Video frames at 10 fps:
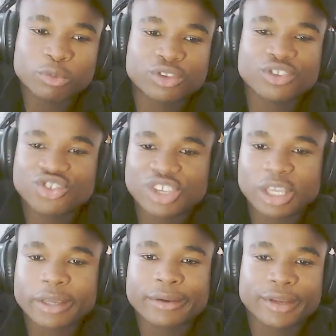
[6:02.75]
with this
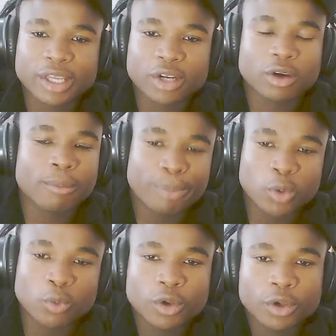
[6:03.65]
chick, get on a
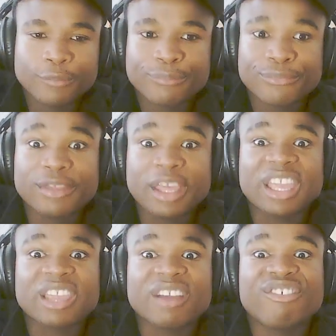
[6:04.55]
boat,
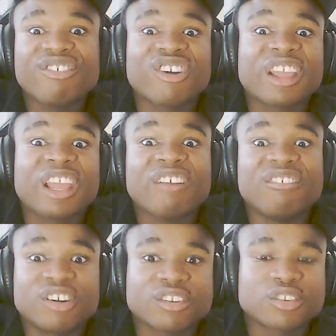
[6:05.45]
take
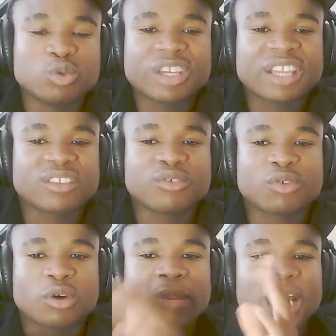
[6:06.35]
forever to get
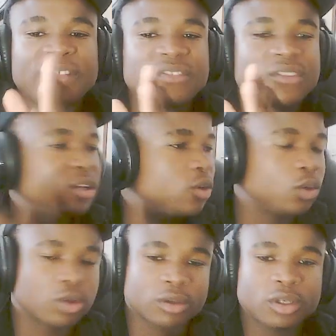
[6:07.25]
from London
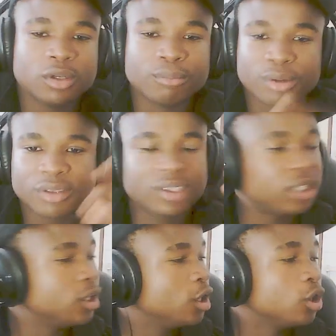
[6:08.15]
or
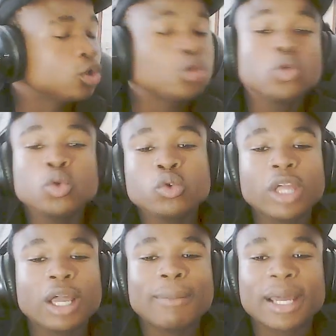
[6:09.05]
Britain to
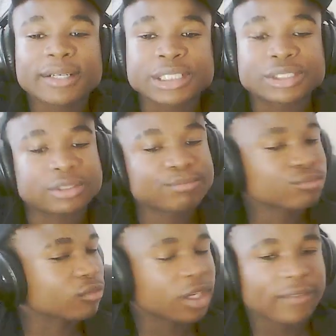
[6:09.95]
the Americas.
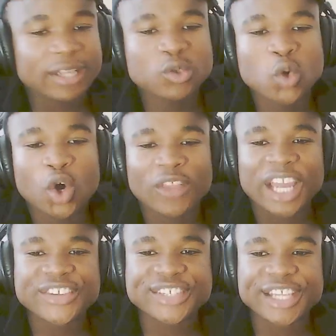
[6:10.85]
They do all
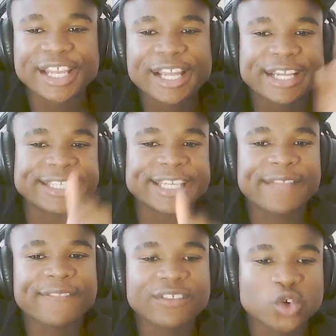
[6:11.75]
that shit to
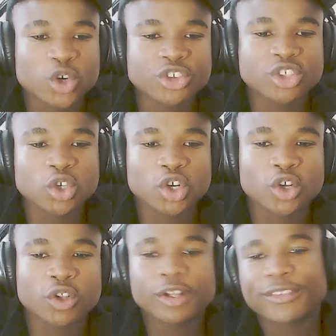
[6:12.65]
get this crystal
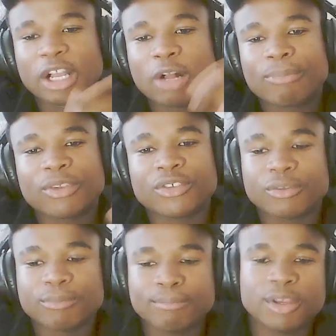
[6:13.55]
girl to help
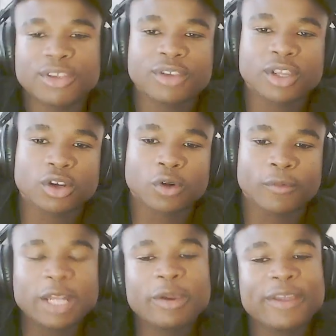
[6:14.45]
this missing
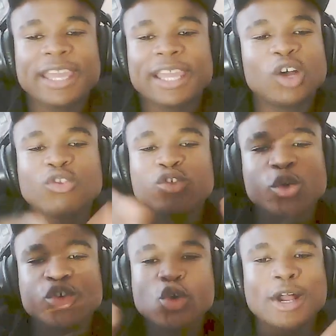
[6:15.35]
girl. Anyway, they, long
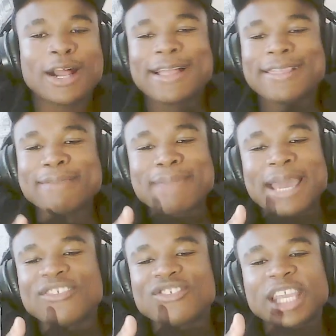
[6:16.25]
story short, they
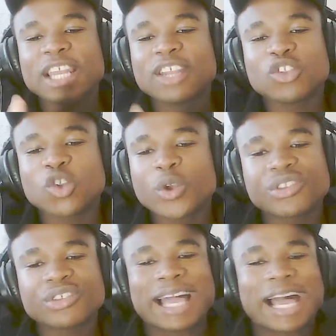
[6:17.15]
manage to get into the
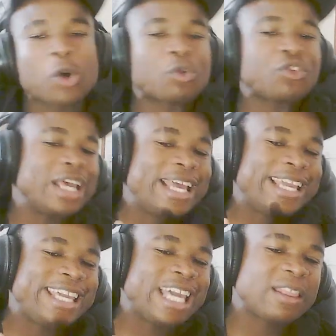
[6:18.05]
witch's house,
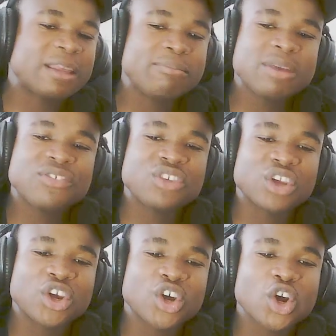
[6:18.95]
get the
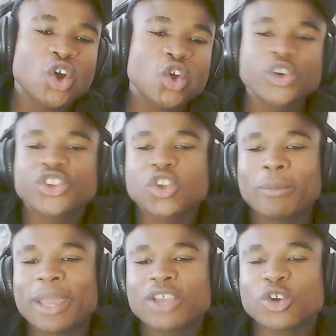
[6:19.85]
missing girl. Crystal
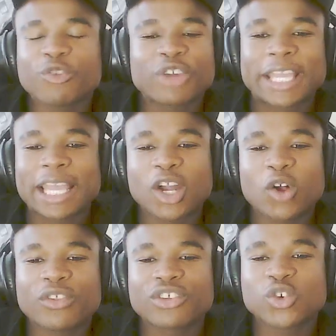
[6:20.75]
makes her forget
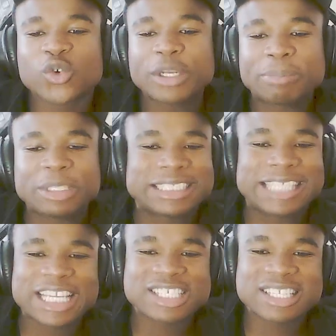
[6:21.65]
all this creepy
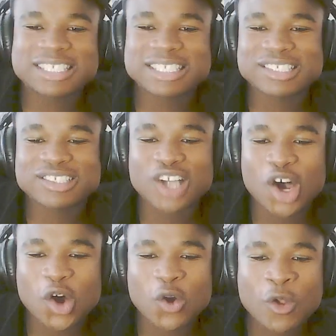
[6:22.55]
snake shit she
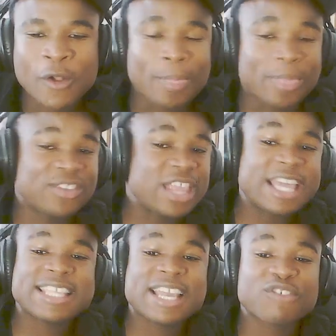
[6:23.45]
saw. The
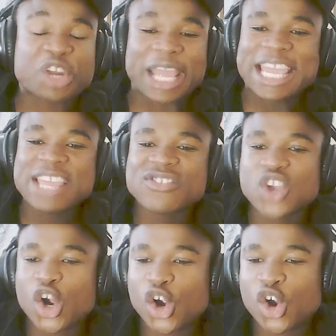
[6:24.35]
snake never eats
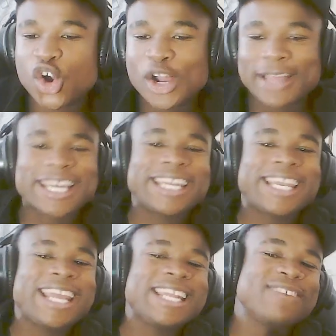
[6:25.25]
her. That
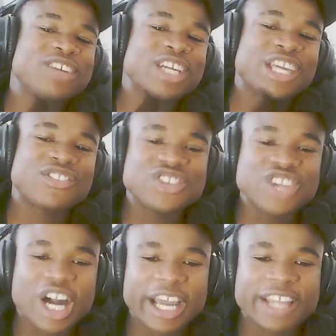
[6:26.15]
lady never gets
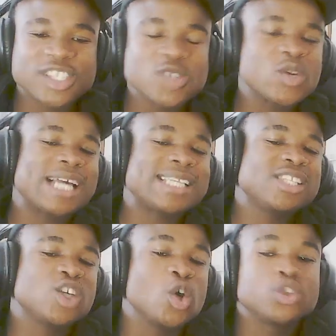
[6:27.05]
young. And she realized
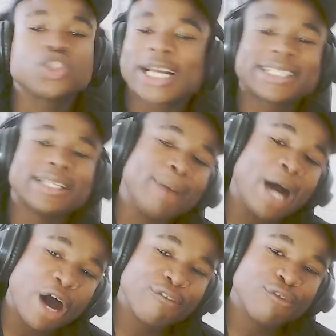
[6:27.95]
these goats are actually
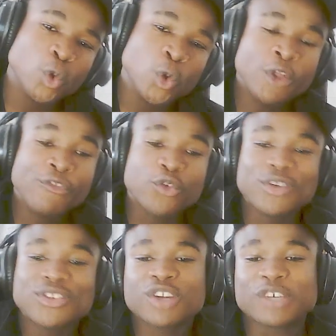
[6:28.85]
powerful. So
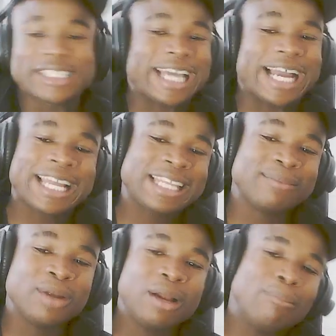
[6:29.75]
instead of attacking
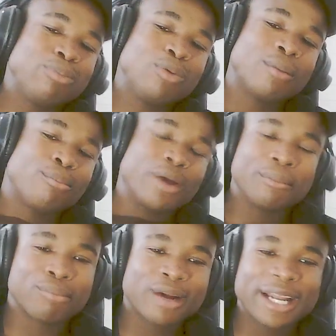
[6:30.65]
them point
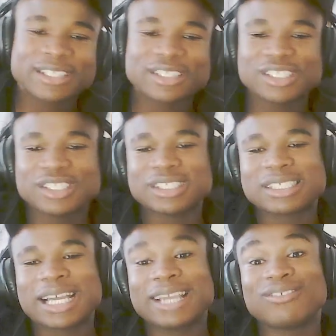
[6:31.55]
blank blank, she
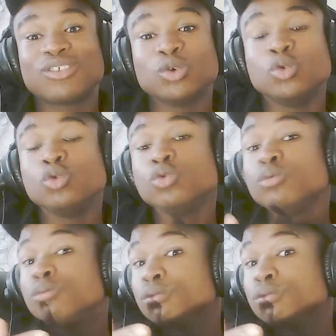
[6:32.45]
decides to